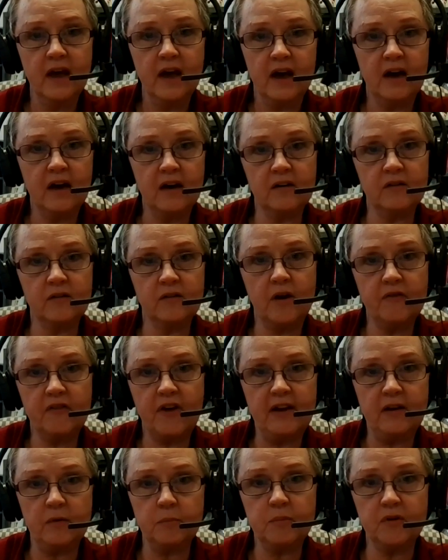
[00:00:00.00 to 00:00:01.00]
uh,
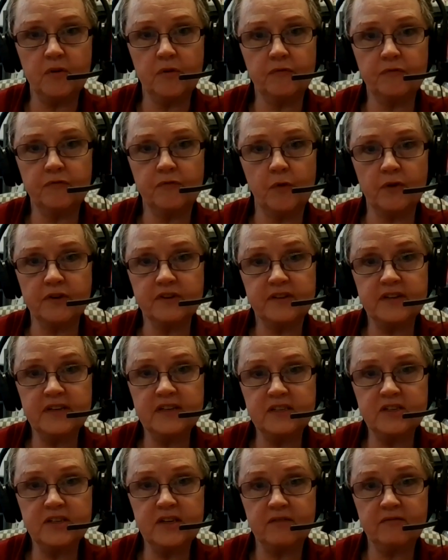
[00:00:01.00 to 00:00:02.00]
available for
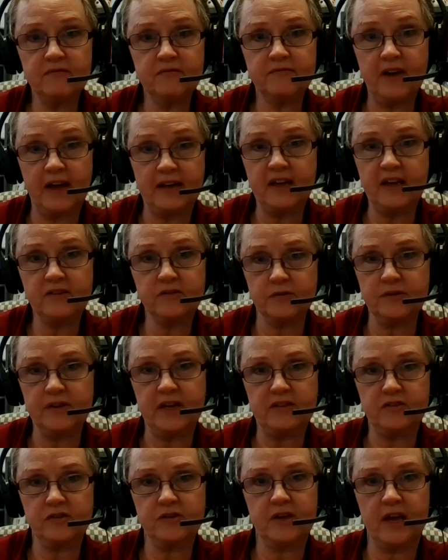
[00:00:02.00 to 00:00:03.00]
teaching financial
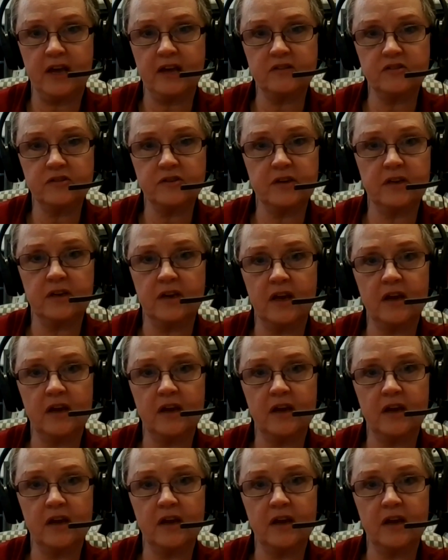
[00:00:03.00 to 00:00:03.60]
education.